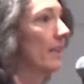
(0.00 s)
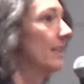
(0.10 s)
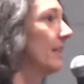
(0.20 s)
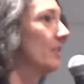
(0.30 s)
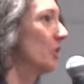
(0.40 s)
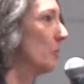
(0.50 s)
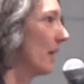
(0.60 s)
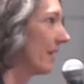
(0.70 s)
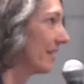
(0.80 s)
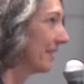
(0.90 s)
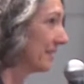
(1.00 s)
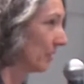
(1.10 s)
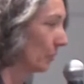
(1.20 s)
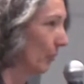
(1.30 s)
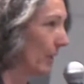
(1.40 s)
and yes, humanities
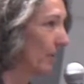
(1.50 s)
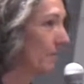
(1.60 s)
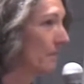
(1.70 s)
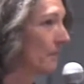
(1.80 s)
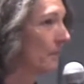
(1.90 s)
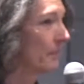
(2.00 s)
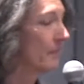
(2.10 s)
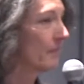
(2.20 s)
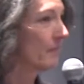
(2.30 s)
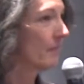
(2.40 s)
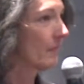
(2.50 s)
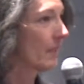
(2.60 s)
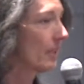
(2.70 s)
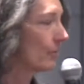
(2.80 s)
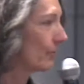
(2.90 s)
as well.
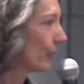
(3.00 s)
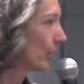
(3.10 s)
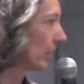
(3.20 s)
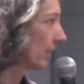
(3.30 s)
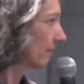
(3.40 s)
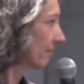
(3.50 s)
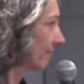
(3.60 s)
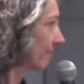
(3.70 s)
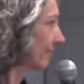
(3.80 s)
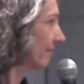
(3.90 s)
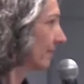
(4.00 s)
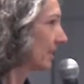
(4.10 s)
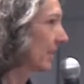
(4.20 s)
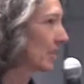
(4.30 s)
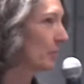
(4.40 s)
And it's free. The
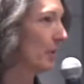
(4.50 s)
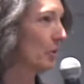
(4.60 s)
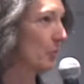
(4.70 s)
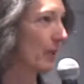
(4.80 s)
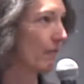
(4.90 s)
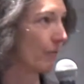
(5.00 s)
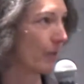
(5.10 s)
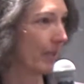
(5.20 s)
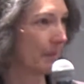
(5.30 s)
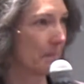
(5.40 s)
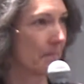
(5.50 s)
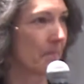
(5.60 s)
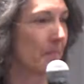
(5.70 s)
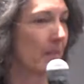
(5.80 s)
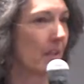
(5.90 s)
taxpayers pay for it.
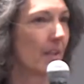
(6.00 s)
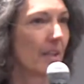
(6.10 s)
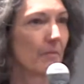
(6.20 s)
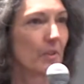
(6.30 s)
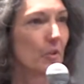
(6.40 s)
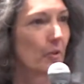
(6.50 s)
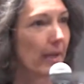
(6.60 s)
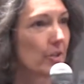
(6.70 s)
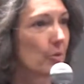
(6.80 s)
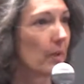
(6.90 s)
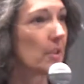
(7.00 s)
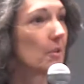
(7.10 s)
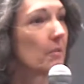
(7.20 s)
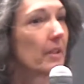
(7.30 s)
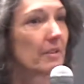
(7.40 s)
And when you graduate, you
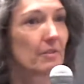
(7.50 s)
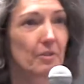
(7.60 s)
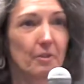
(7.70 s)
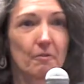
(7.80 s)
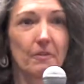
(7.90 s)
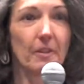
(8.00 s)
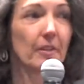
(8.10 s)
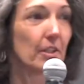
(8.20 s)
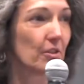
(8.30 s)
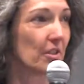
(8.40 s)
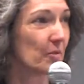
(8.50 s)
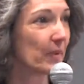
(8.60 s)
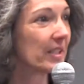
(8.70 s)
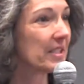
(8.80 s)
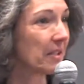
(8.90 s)
go on to serve in our nation's
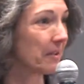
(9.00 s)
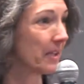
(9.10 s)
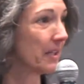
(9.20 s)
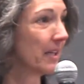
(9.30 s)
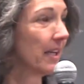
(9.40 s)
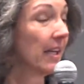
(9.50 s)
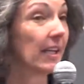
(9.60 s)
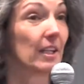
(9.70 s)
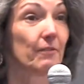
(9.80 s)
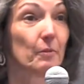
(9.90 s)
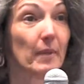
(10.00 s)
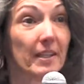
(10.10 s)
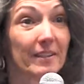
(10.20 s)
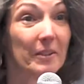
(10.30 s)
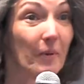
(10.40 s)
military. And if you're
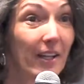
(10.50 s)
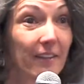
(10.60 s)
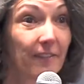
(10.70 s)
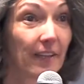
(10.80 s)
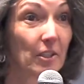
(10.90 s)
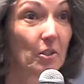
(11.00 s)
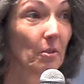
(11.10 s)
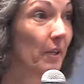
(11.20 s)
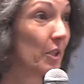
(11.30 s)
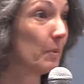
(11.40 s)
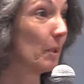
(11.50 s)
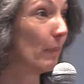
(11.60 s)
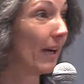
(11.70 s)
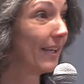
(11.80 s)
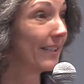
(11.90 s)
medically qualified, you go on to be a
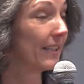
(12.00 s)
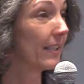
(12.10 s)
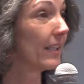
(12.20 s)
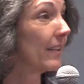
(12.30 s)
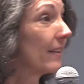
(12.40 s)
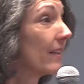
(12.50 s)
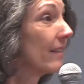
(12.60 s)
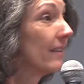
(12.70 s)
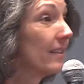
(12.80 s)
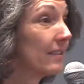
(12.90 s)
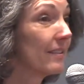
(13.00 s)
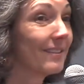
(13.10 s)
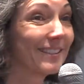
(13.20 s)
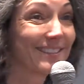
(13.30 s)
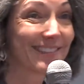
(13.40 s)
pilot. And I thought, this
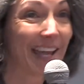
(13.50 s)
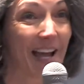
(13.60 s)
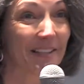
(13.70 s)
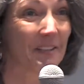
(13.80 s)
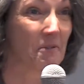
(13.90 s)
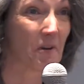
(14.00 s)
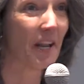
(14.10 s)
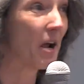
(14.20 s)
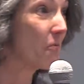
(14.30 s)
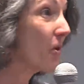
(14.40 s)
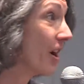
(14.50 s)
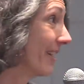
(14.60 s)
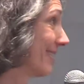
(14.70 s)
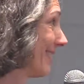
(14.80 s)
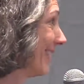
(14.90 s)
is exactly what I
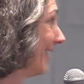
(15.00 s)
want.